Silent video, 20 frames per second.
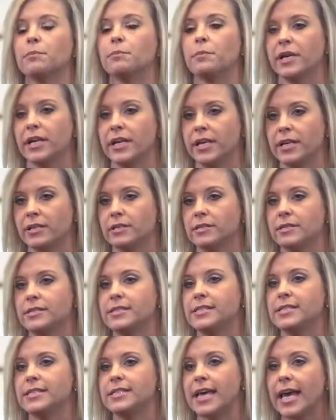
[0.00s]
but it
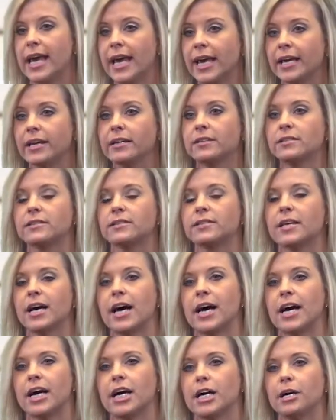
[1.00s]
takes
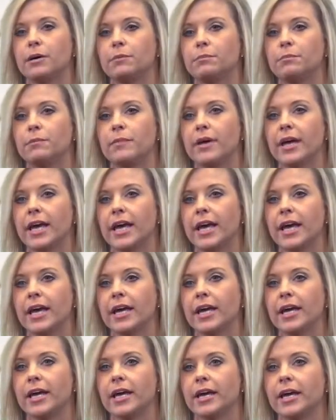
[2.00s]
um,
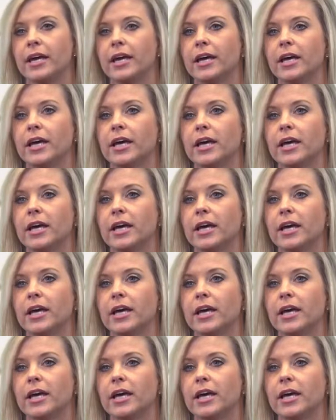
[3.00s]
a